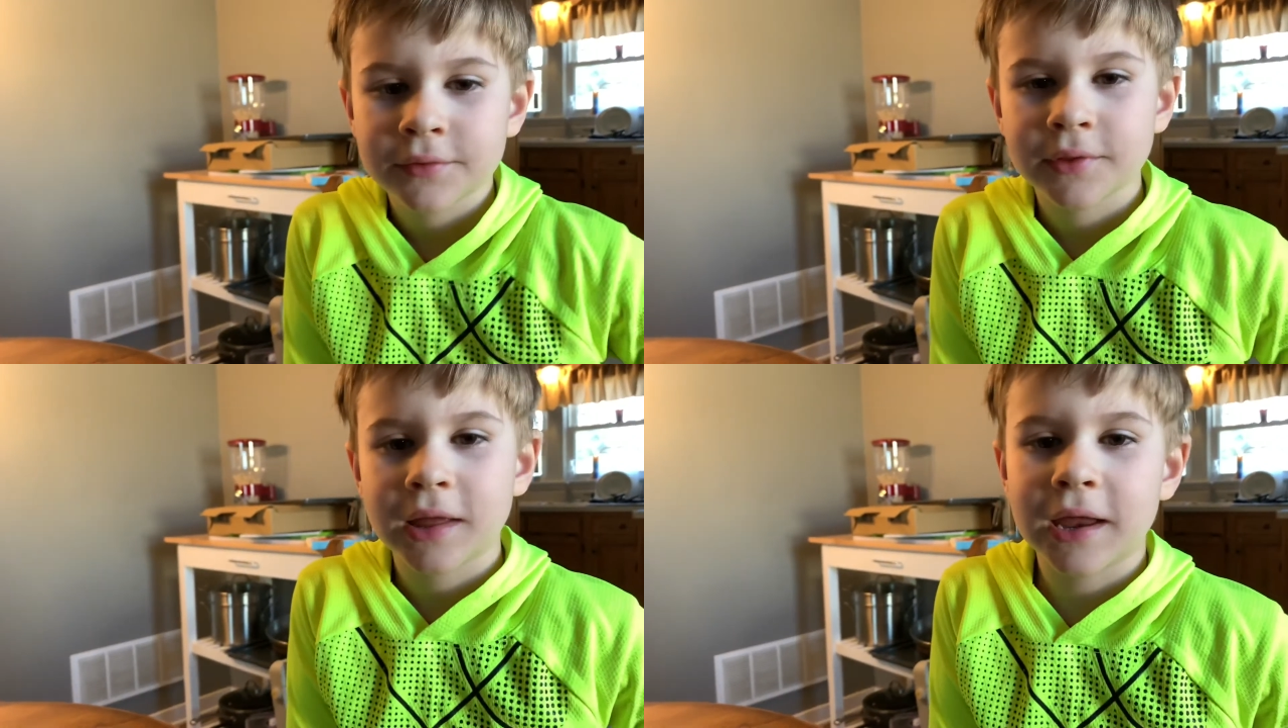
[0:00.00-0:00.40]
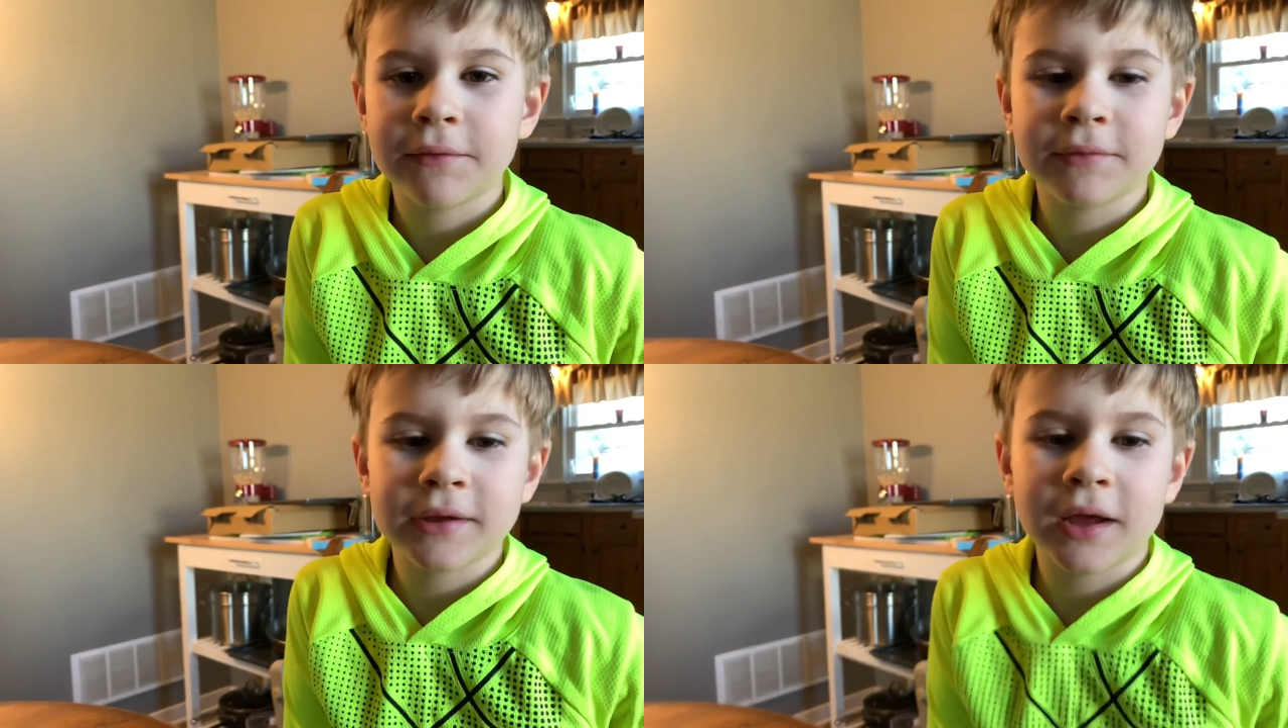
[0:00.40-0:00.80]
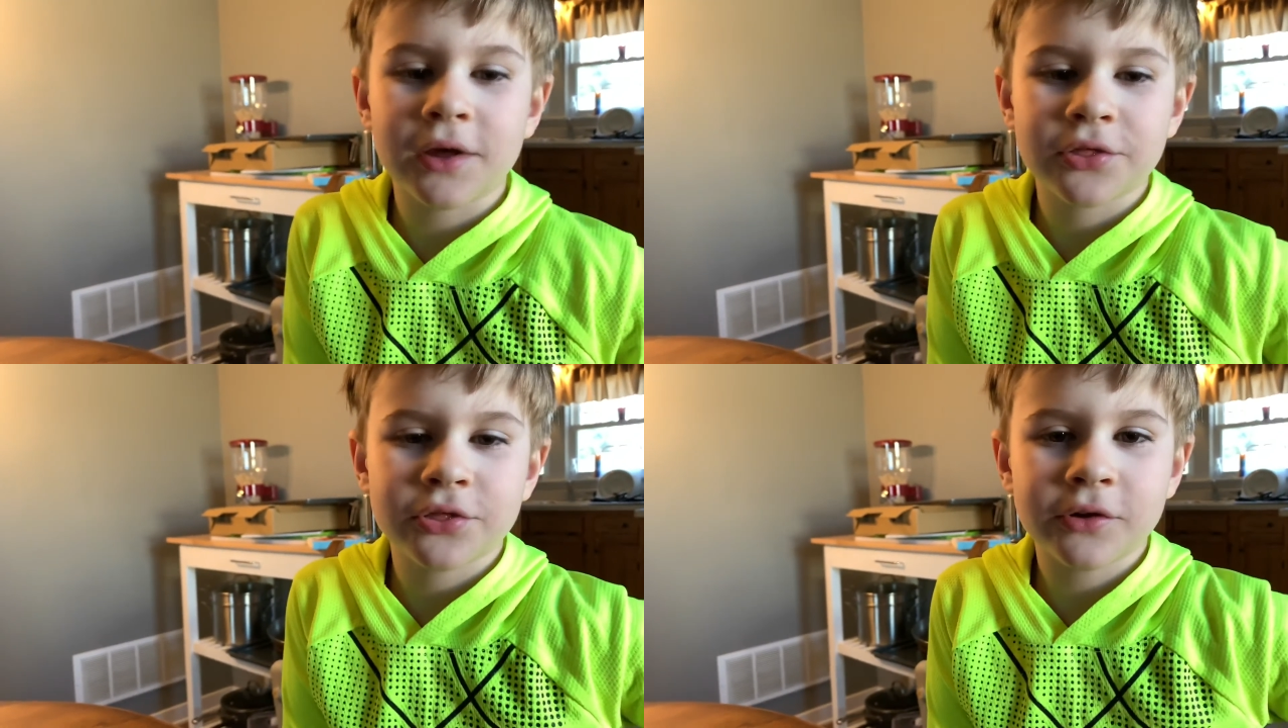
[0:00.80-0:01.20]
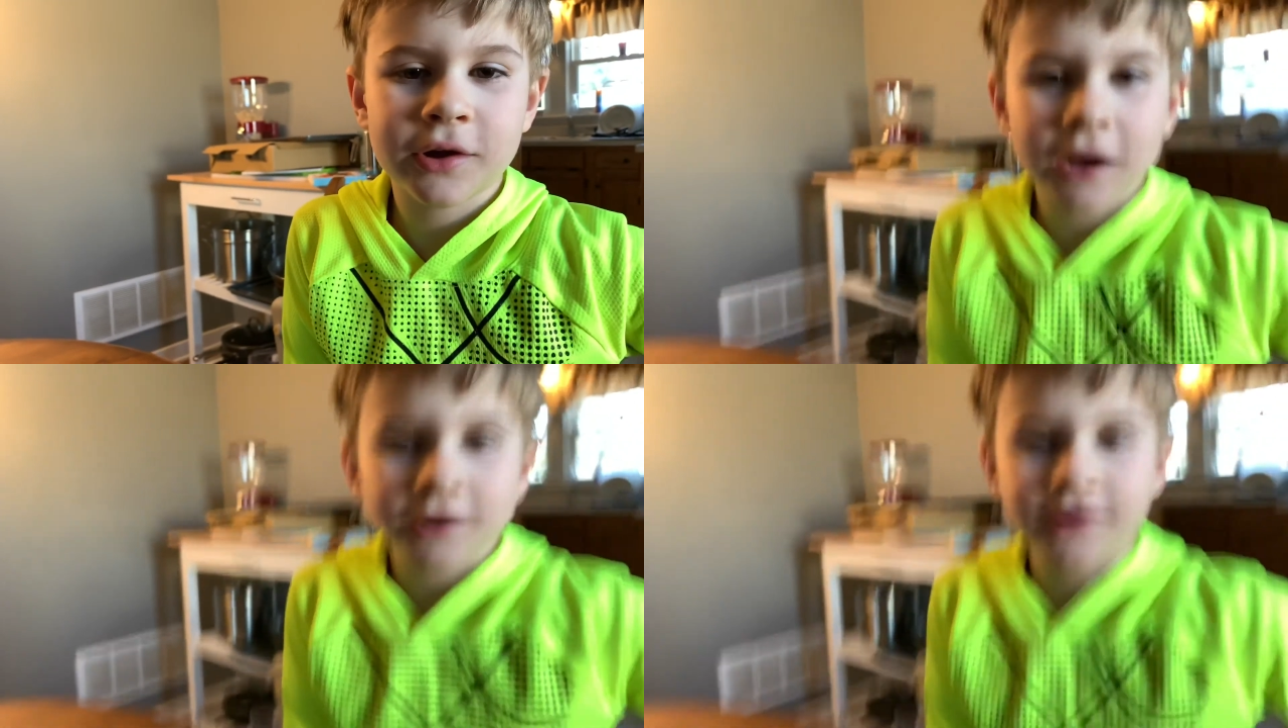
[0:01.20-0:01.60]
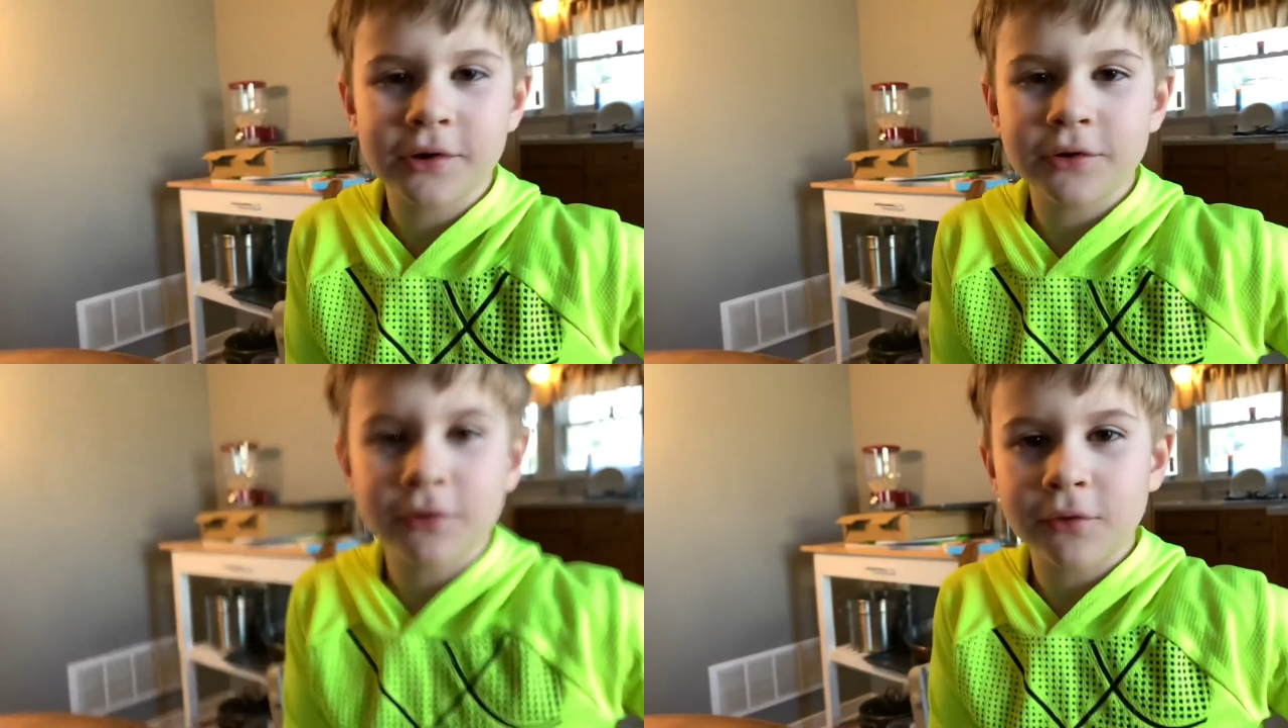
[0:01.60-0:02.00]
And we also got a
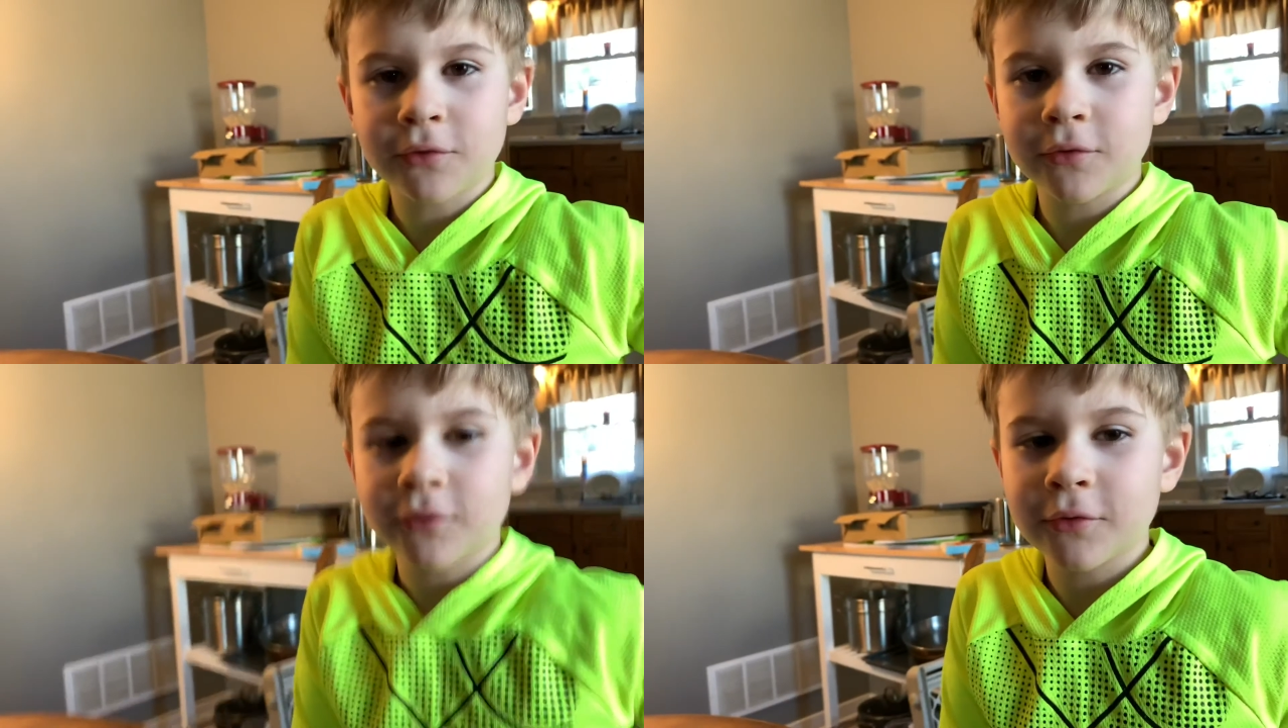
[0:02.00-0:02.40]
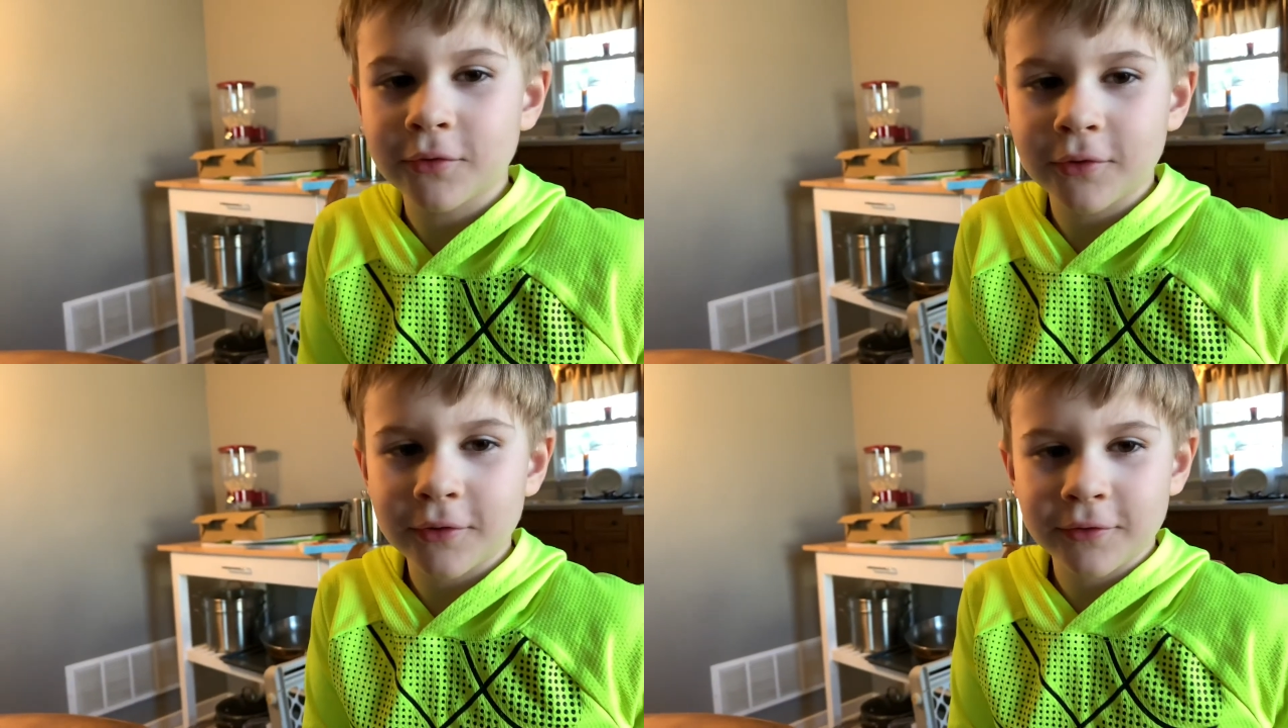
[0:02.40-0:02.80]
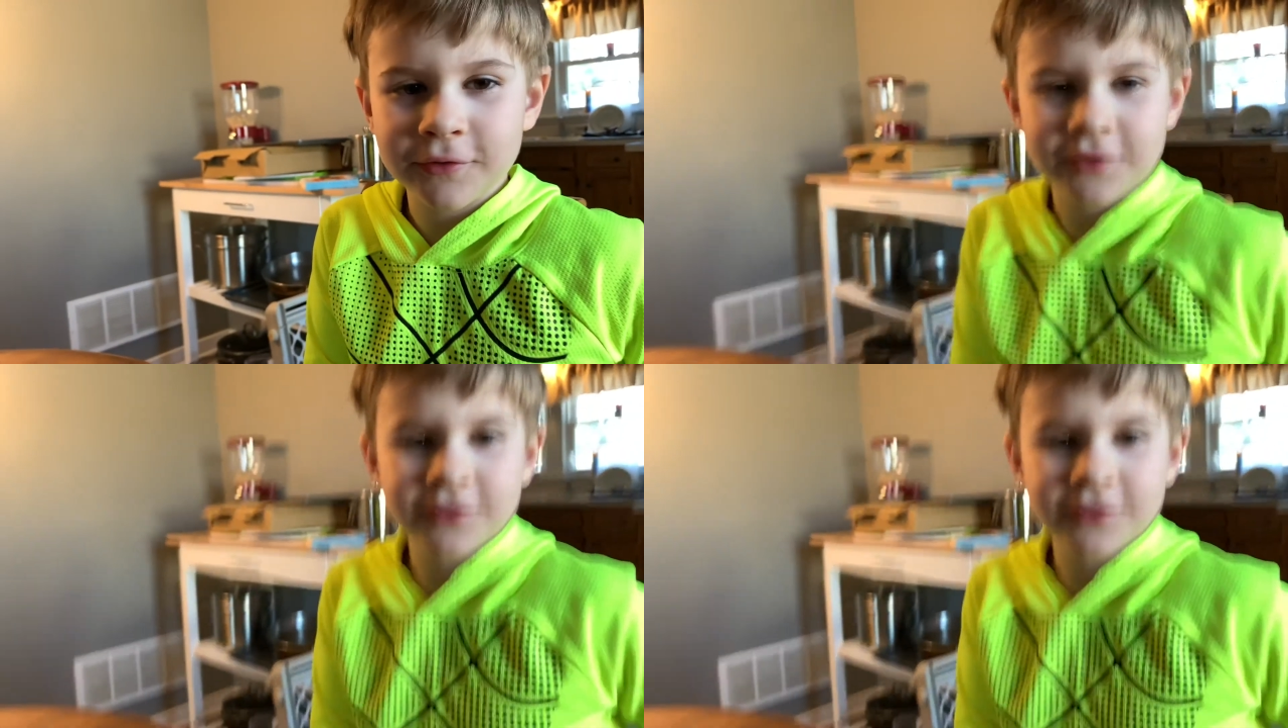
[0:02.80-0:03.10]
new Google.